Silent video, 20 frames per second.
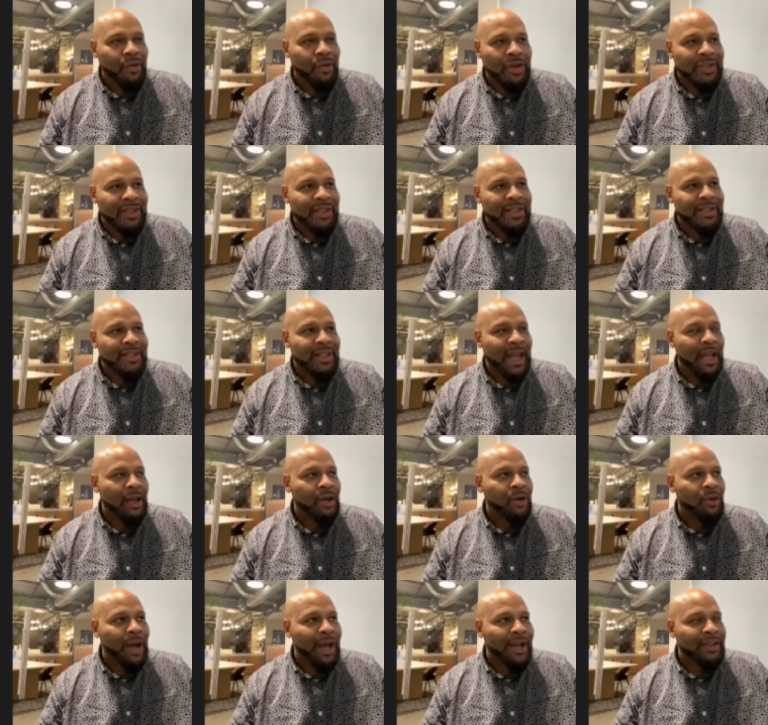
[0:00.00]
course, they
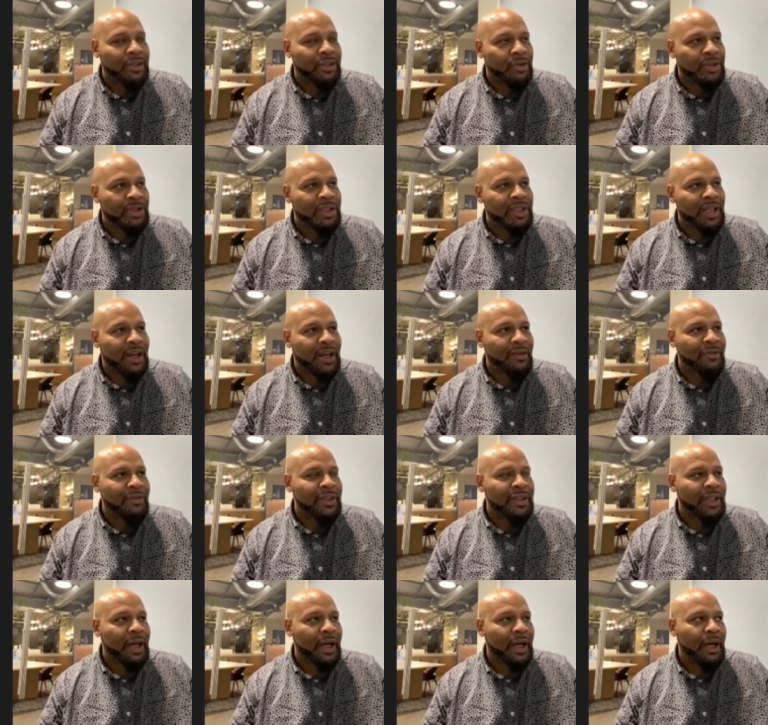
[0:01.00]
cycle, outdoor stuff,
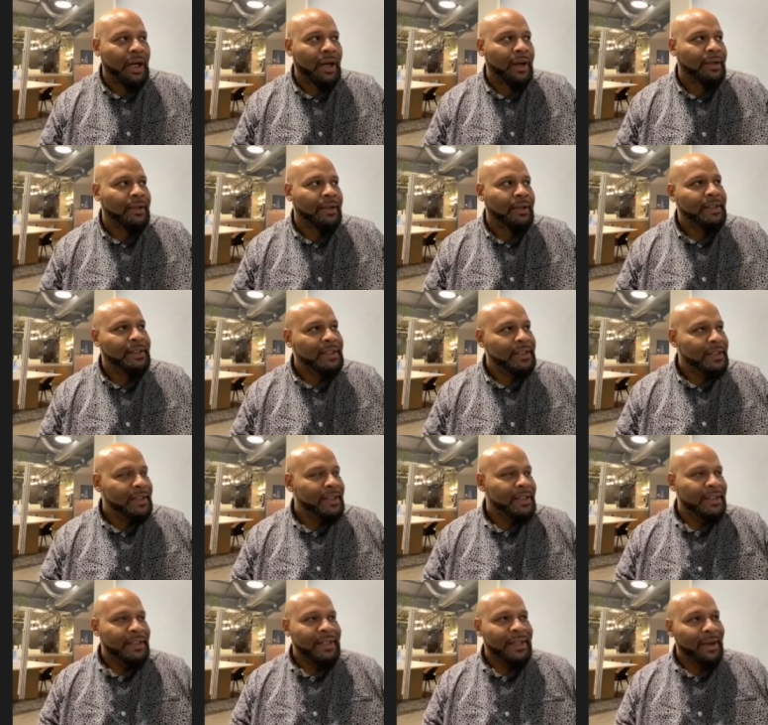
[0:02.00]
and
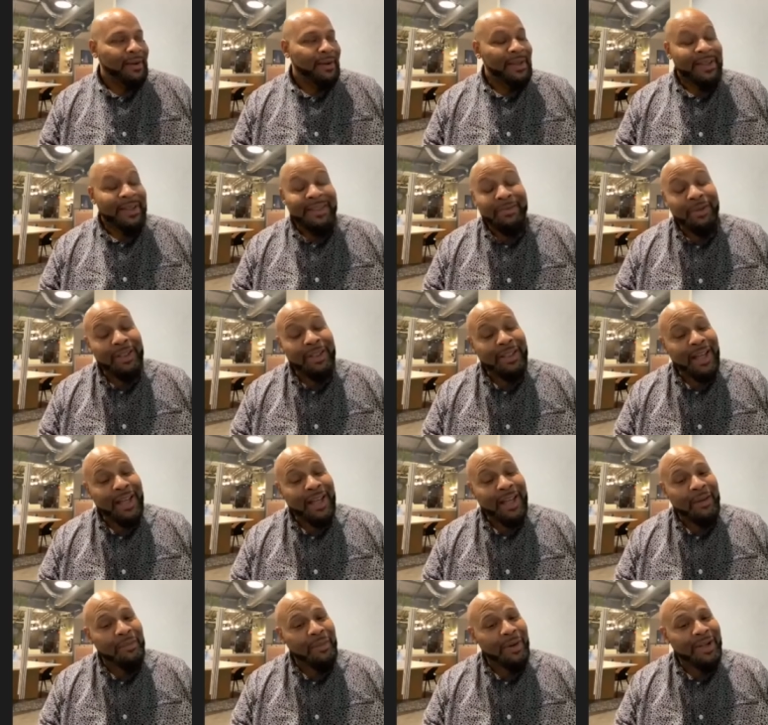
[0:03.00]
it's really
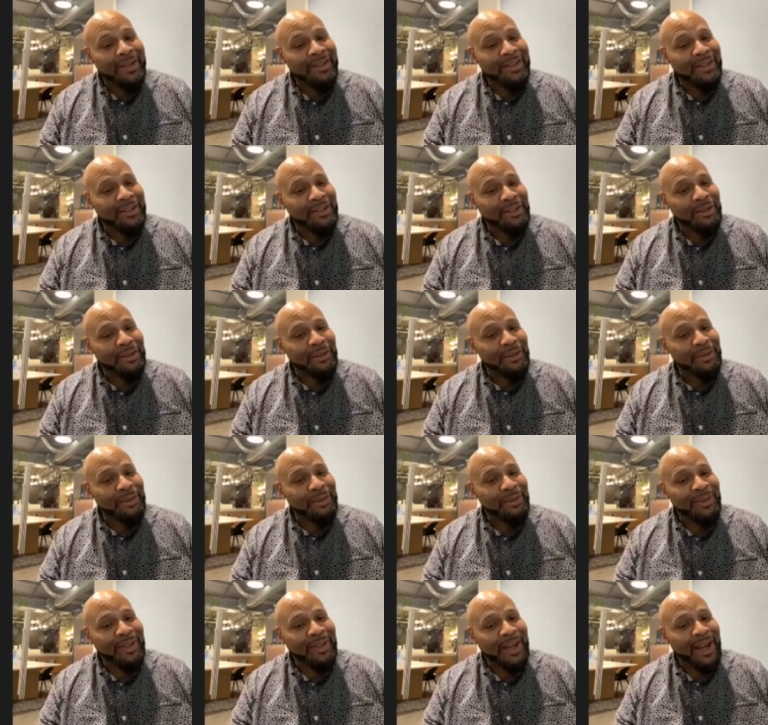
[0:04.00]
not that much to do
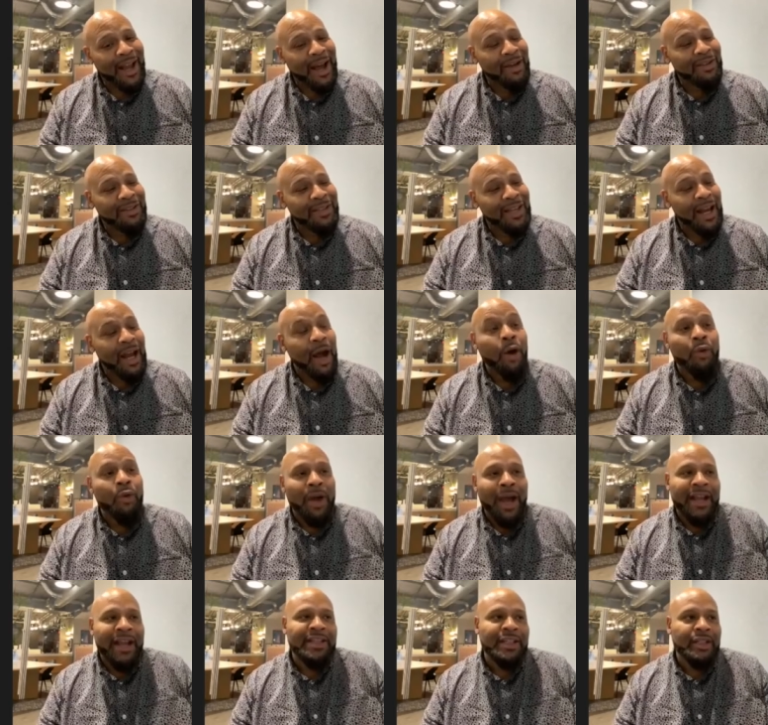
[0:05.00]
outside. Oh,
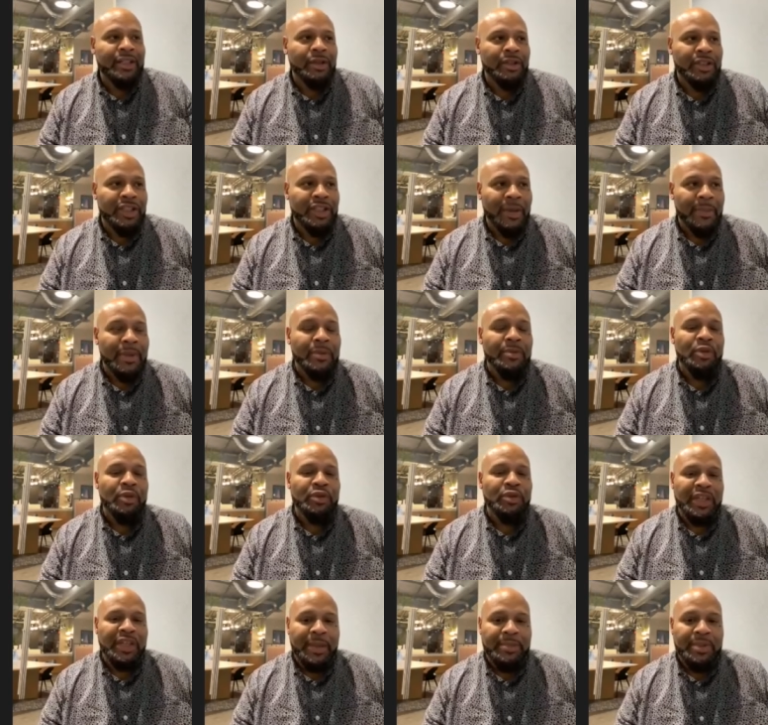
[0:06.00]
actually, some of the
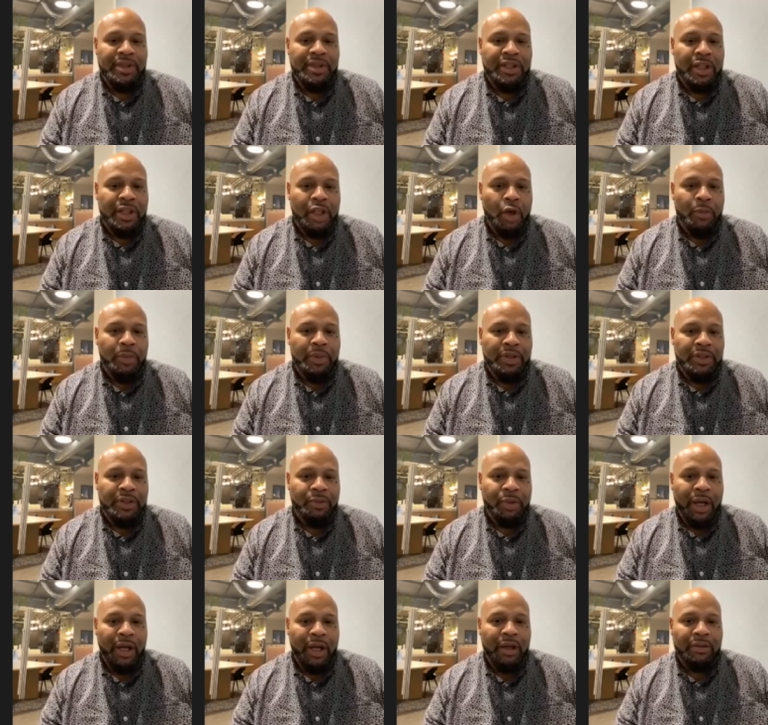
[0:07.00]
museums are still open as
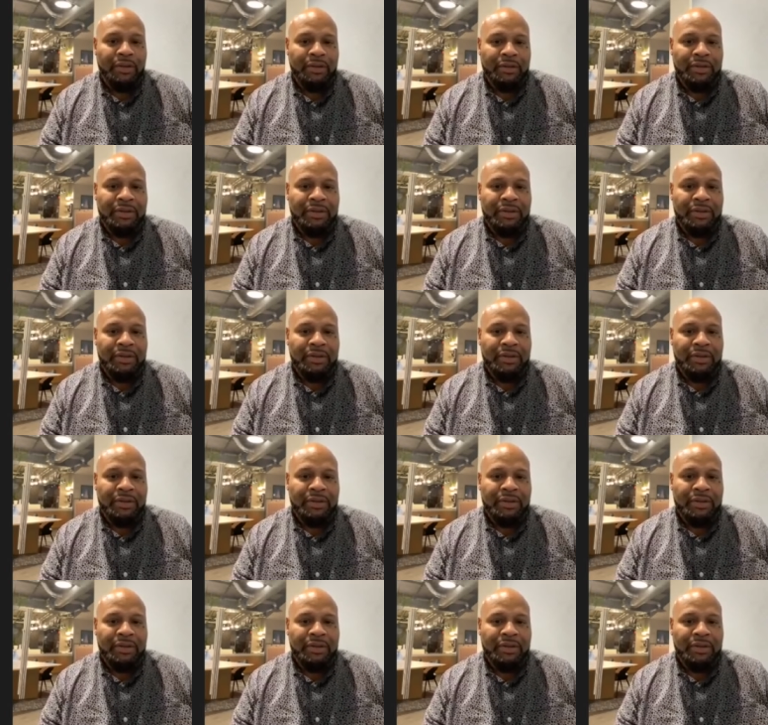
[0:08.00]
well.